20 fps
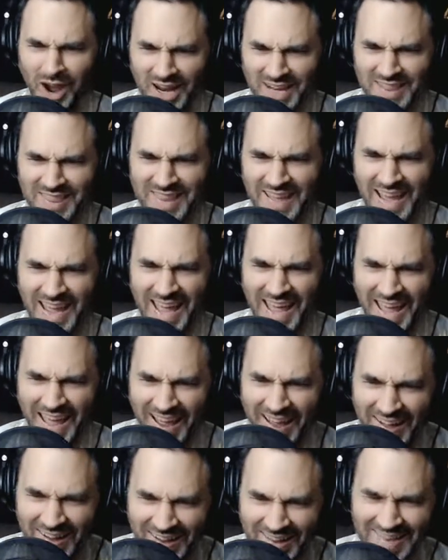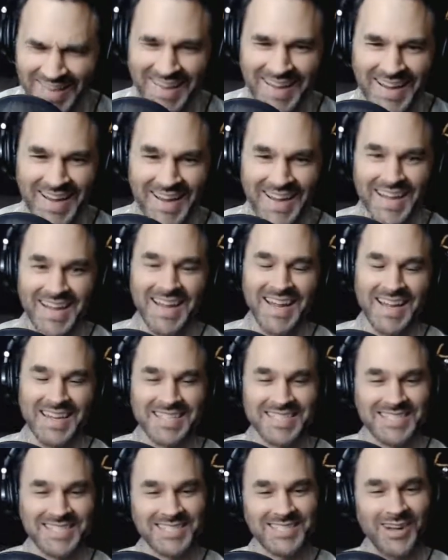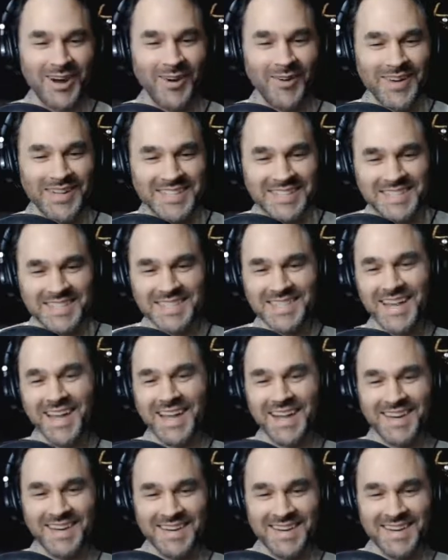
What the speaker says: "What the hell?" It's so insane.